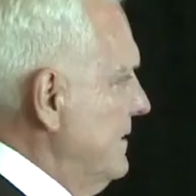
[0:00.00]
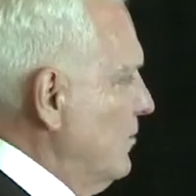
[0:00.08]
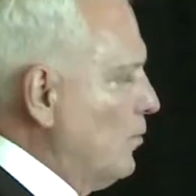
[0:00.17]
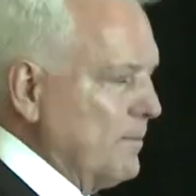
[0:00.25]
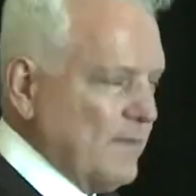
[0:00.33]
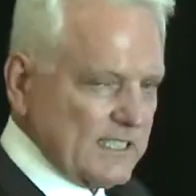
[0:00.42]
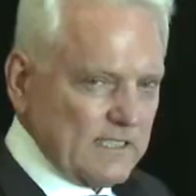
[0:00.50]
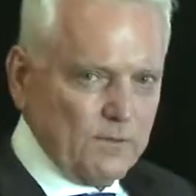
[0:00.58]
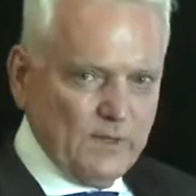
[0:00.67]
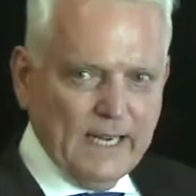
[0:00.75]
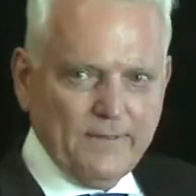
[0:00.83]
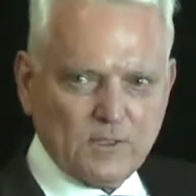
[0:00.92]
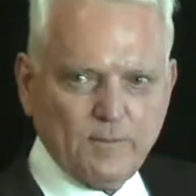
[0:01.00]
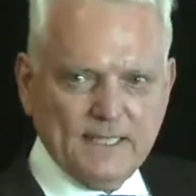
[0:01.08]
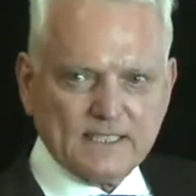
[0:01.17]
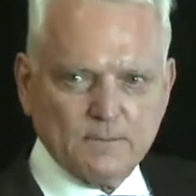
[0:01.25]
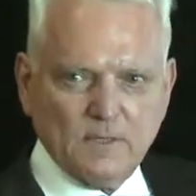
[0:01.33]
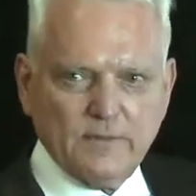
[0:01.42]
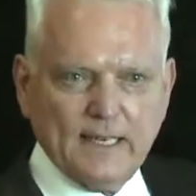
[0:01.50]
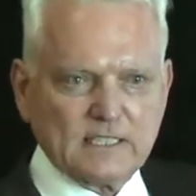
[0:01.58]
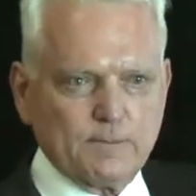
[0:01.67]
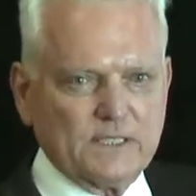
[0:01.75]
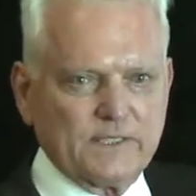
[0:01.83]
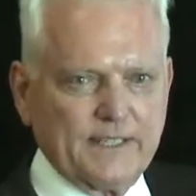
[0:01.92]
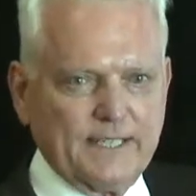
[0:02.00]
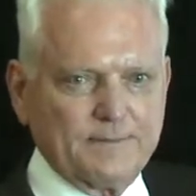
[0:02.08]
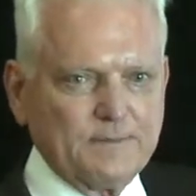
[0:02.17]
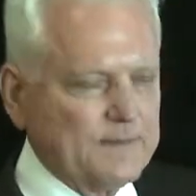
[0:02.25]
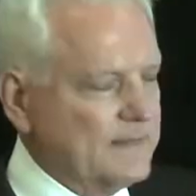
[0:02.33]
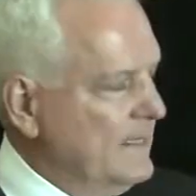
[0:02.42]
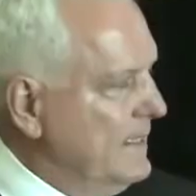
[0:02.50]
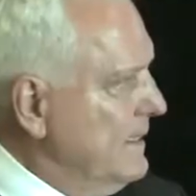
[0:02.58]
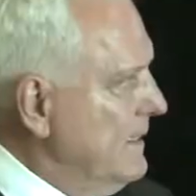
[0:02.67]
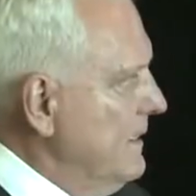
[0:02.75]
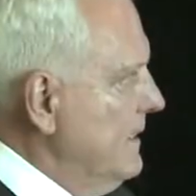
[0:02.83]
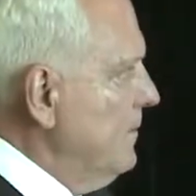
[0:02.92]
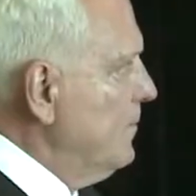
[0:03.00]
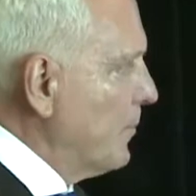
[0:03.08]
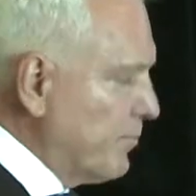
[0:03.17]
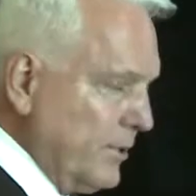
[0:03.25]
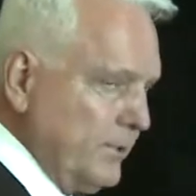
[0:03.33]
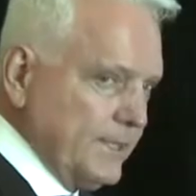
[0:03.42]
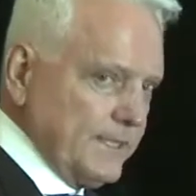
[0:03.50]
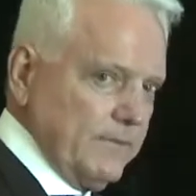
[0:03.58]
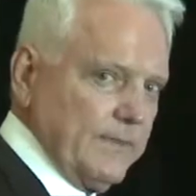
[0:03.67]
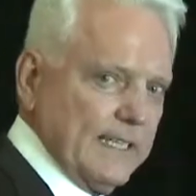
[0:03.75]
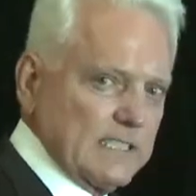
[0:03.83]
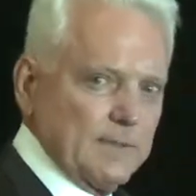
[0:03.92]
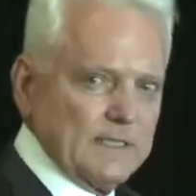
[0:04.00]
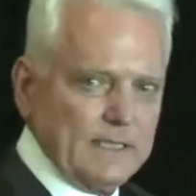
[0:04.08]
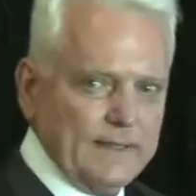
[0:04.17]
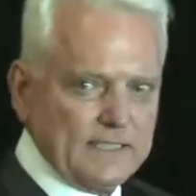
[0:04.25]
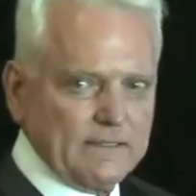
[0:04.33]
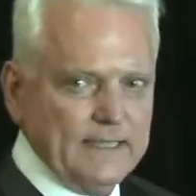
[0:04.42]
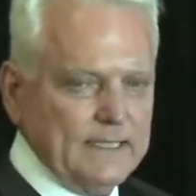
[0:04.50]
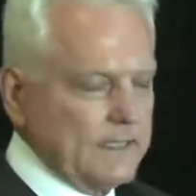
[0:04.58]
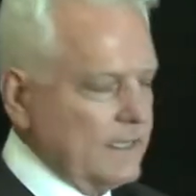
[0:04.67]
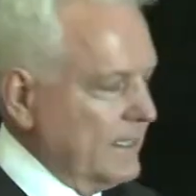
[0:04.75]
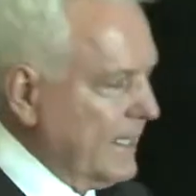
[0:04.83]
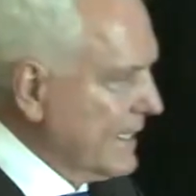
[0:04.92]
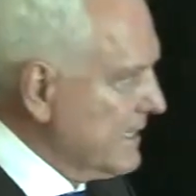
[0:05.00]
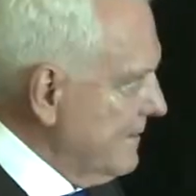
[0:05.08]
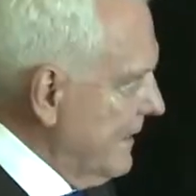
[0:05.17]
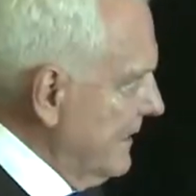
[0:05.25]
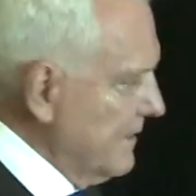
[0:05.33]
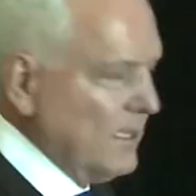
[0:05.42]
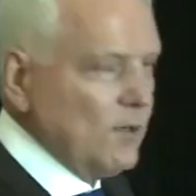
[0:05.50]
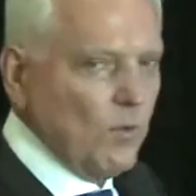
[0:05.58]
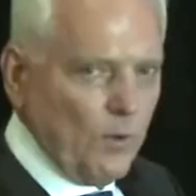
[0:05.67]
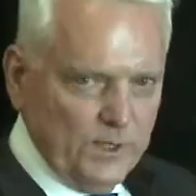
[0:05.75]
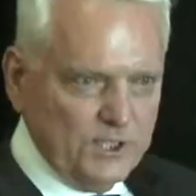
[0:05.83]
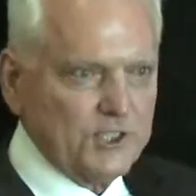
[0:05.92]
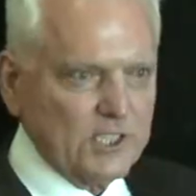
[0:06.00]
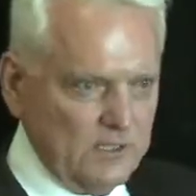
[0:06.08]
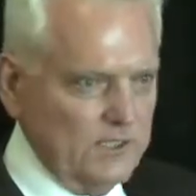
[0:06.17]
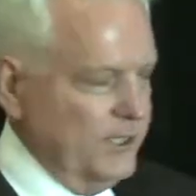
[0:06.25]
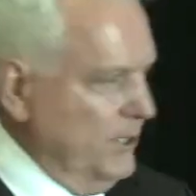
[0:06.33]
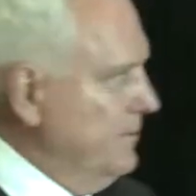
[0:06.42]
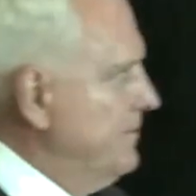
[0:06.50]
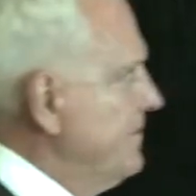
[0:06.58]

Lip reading: We have to make some investments there, but prudent investments, and this leads to the next slide, what we shouldn't do.